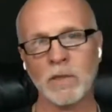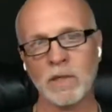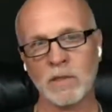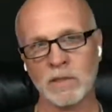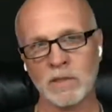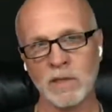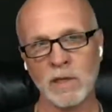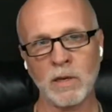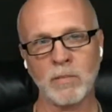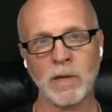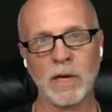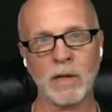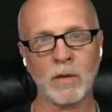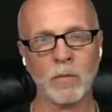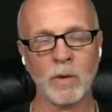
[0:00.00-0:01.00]
Because think
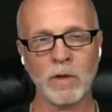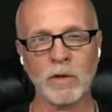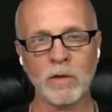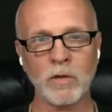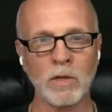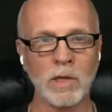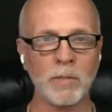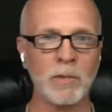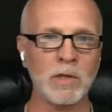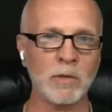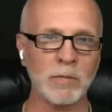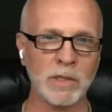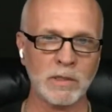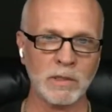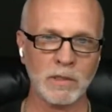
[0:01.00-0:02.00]
about it. Where are you keeping your
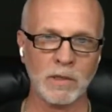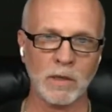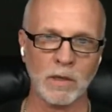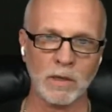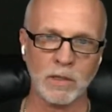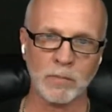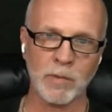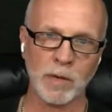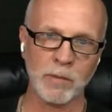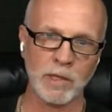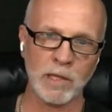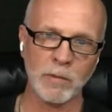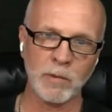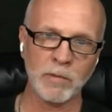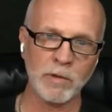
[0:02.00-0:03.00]
business cards? You're probably
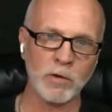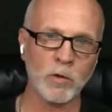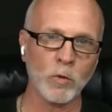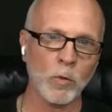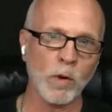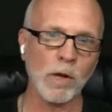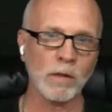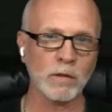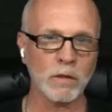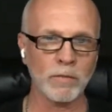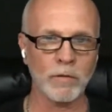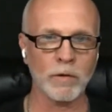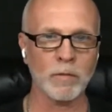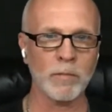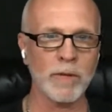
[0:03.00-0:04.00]
keeping it in your wallet
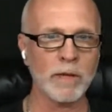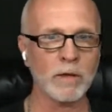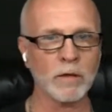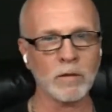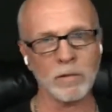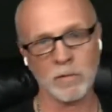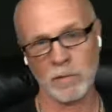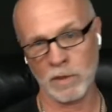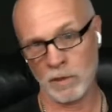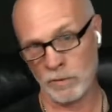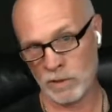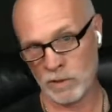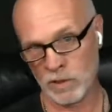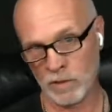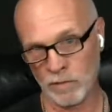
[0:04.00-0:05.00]
if you're a male. And
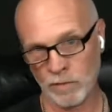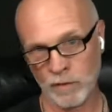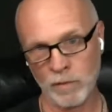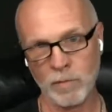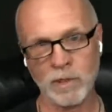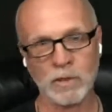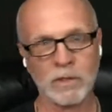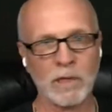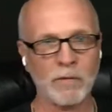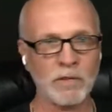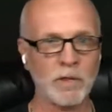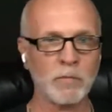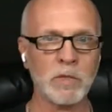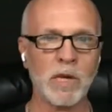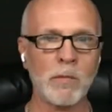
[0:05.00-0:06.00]
even some females have
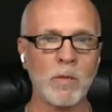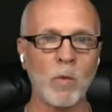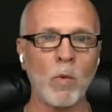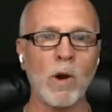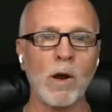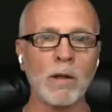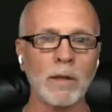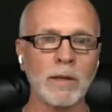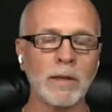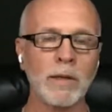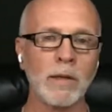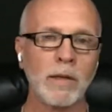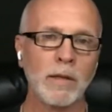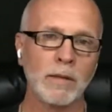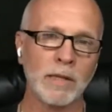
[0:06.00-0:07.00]
some type of wallet.
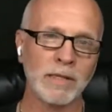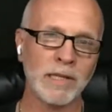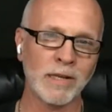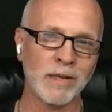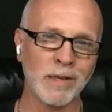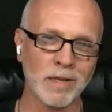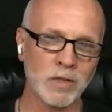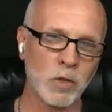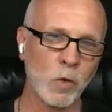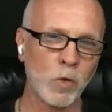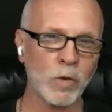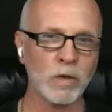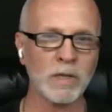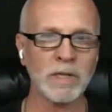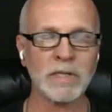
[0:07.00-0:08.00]
They tend to get
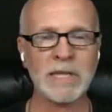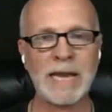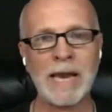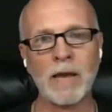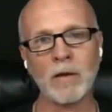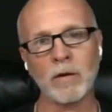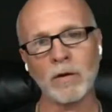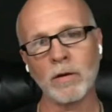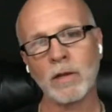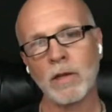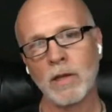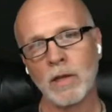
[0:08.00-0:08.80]
torn and tattered.